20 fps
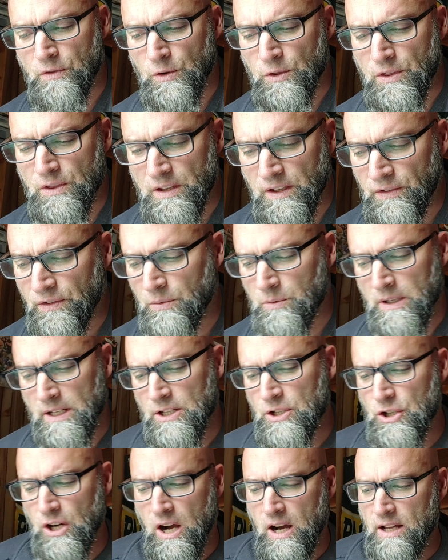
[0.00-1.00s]
for this
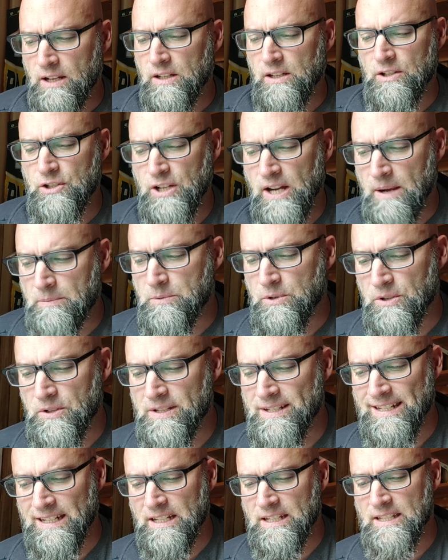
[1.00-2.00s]
week john chapter
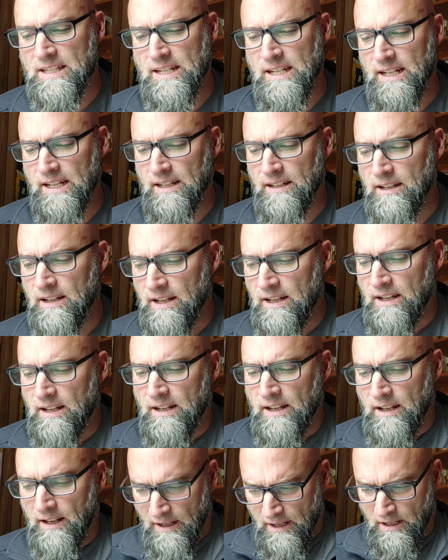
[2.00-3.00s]
16
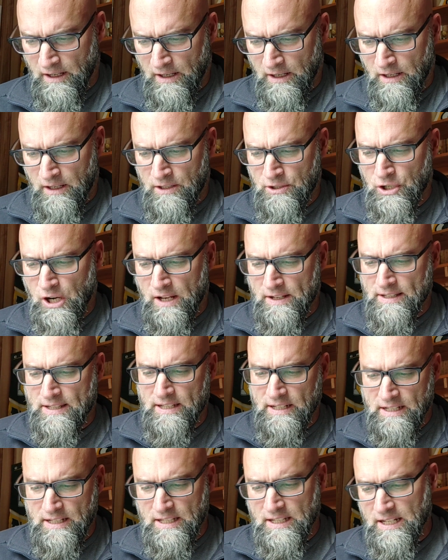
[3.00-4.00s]
john
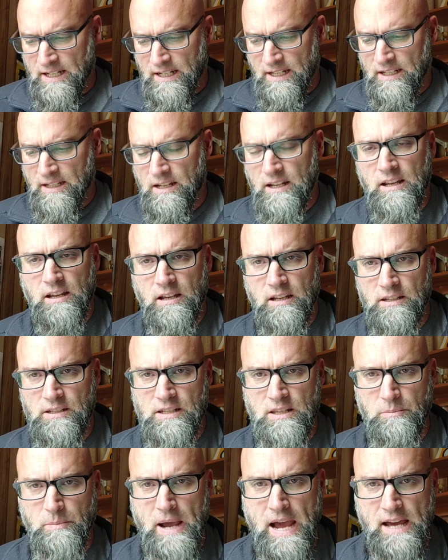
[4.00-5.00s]
16
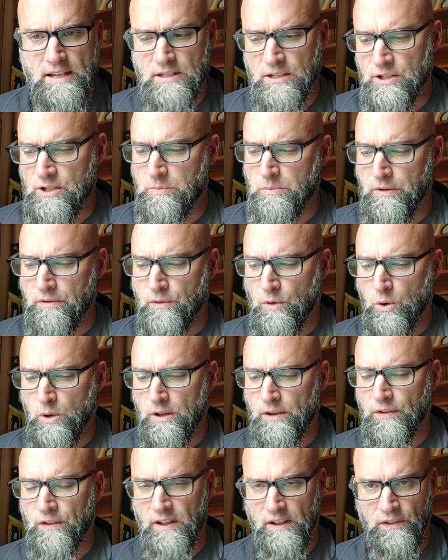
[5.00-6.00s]
is the passage
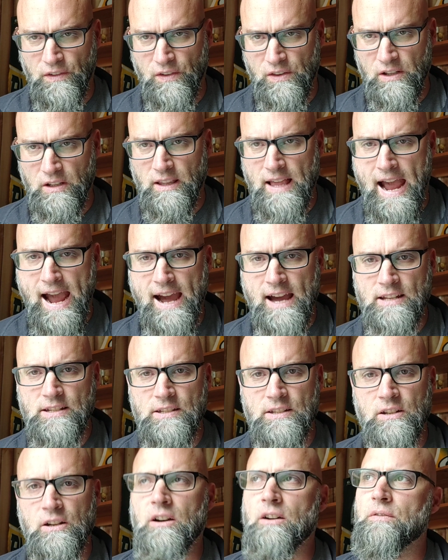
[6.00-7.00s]
before us it's the
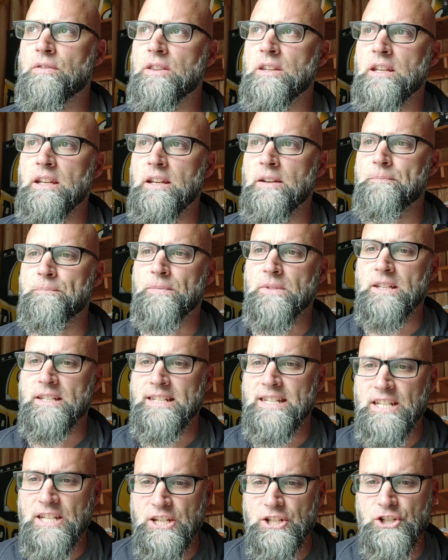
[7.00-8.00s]
last of the the
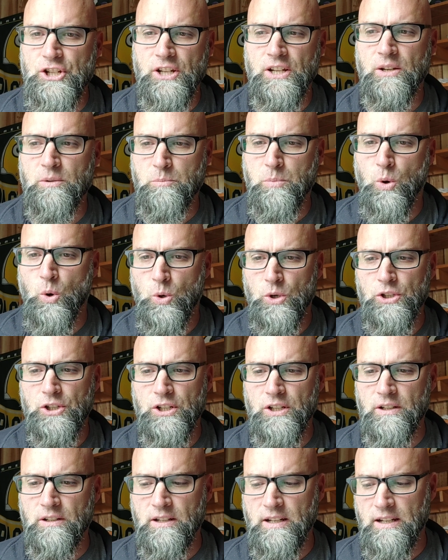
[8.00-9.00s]
teaching
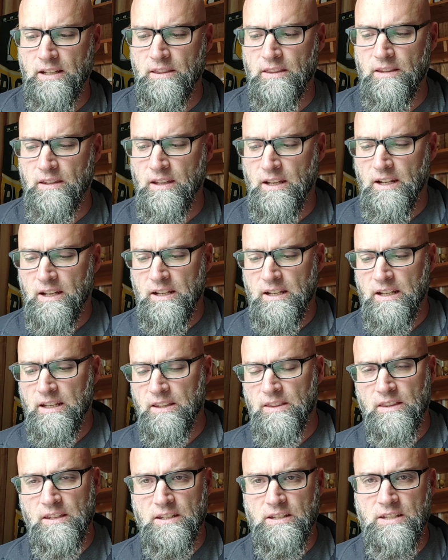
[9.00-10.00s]
portion in
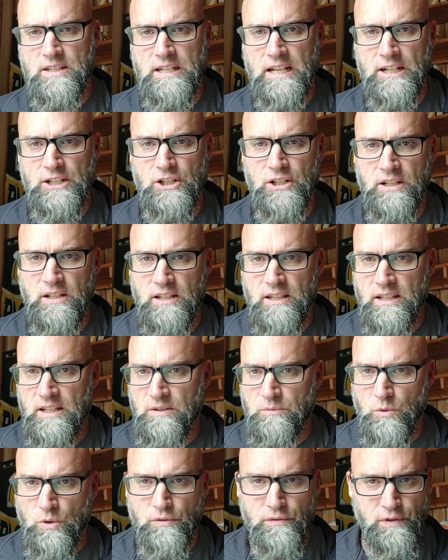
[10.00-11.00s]
in this section and
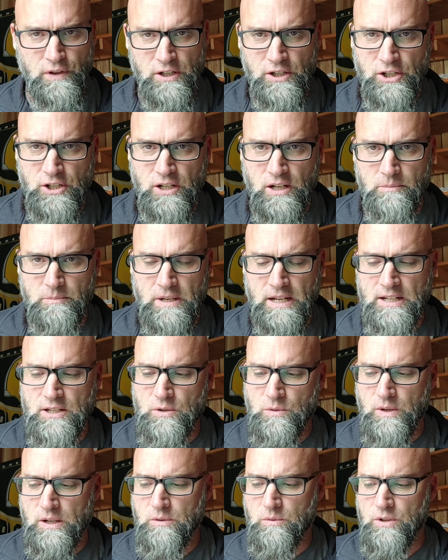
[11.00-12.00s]
then we'll finish up
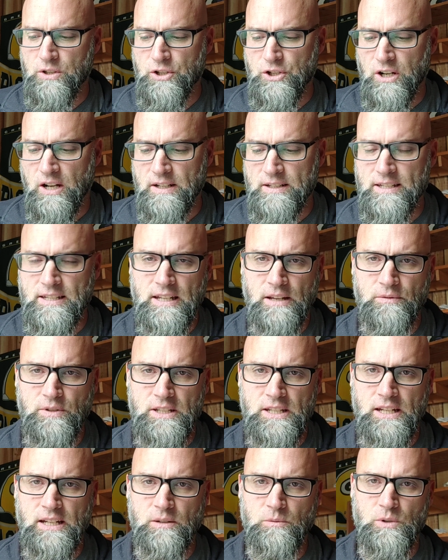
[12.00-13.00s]
next week with john
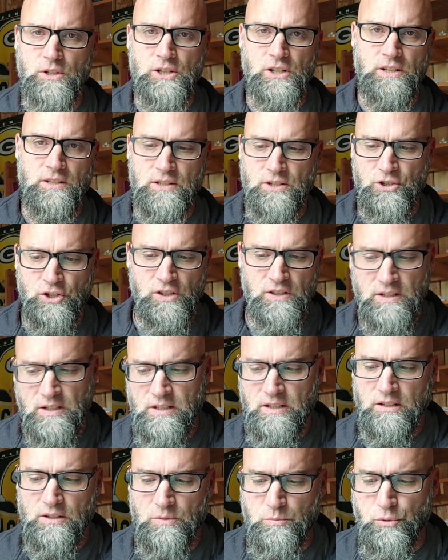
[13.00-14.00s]
17 which is
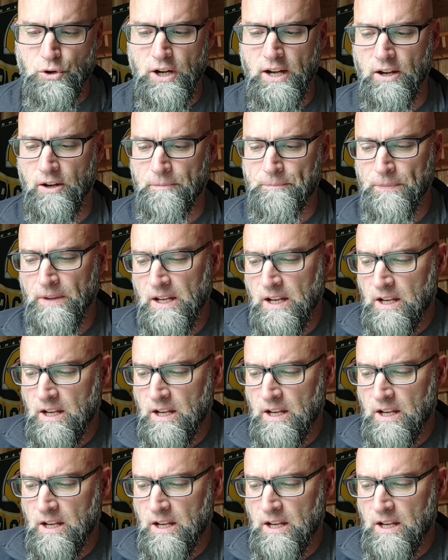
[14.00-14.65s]
jesus's prayer